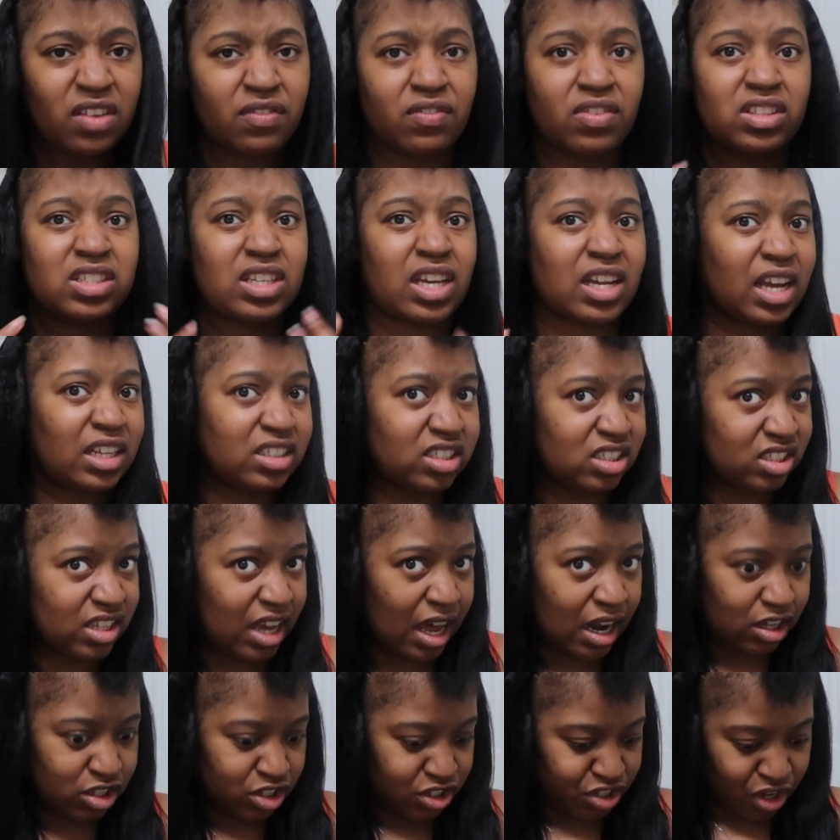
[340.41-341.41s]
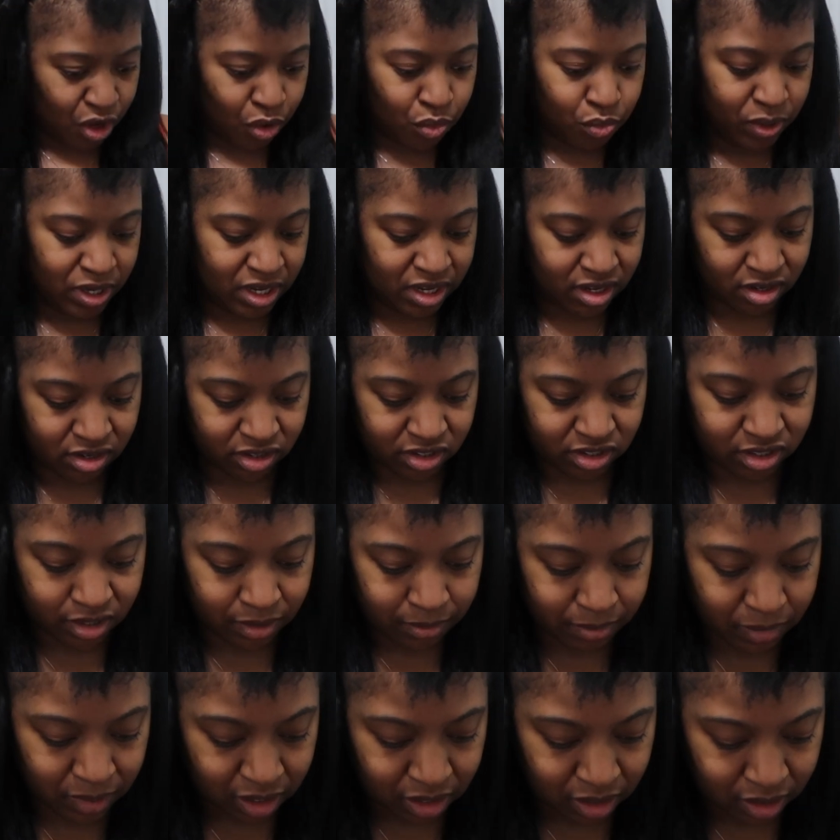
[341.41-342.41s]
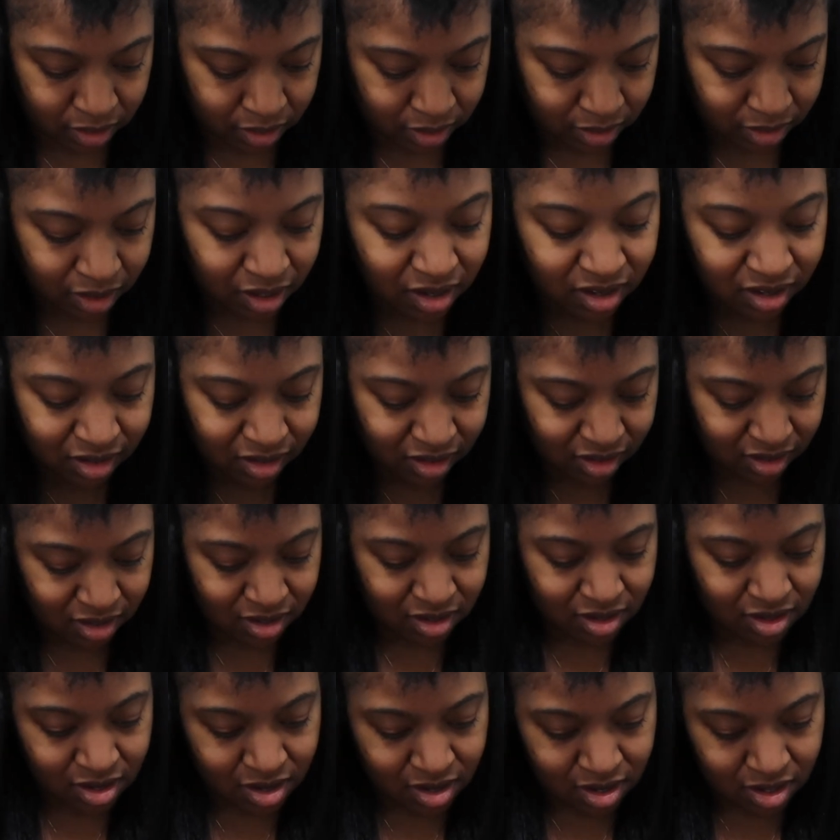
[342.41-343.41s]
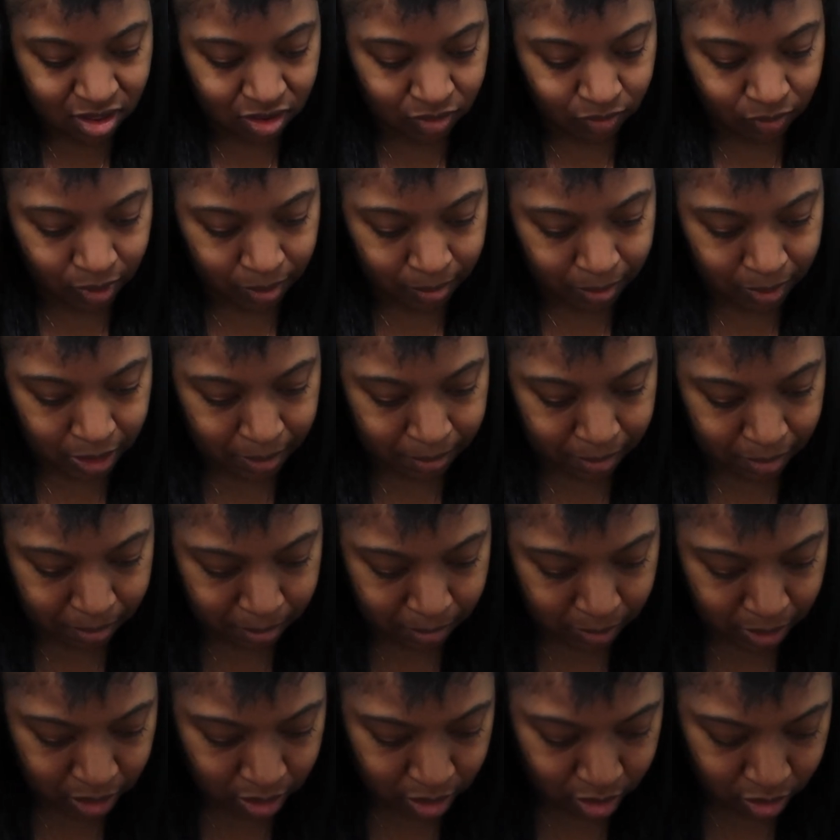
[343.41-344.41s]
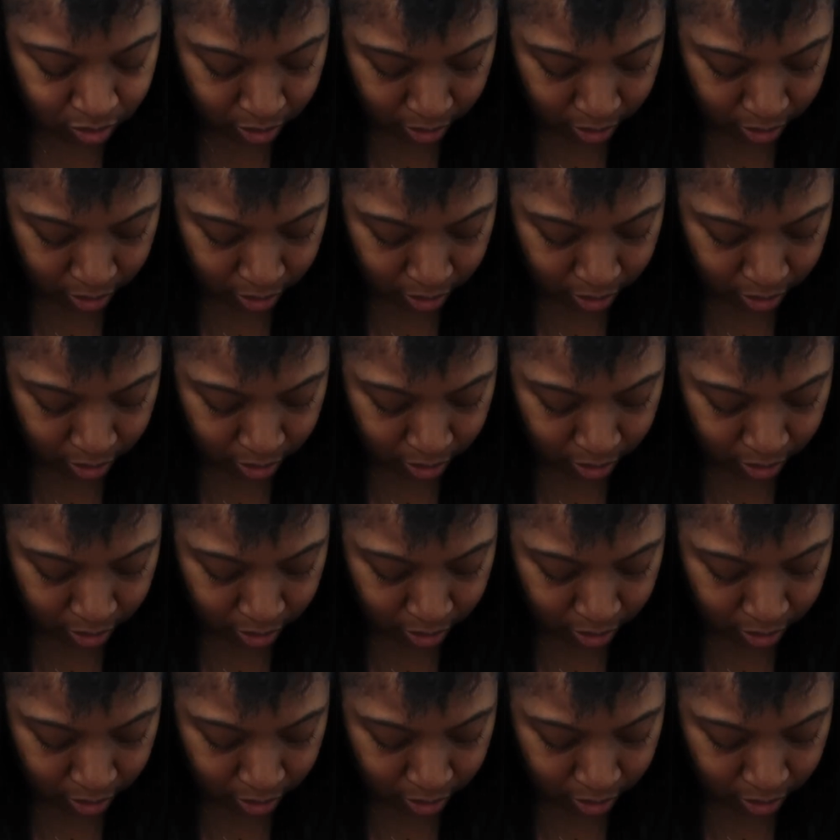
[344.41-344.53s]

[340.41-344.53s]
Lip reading: Feels like I just got a sew in or something. When I'm clipping them in.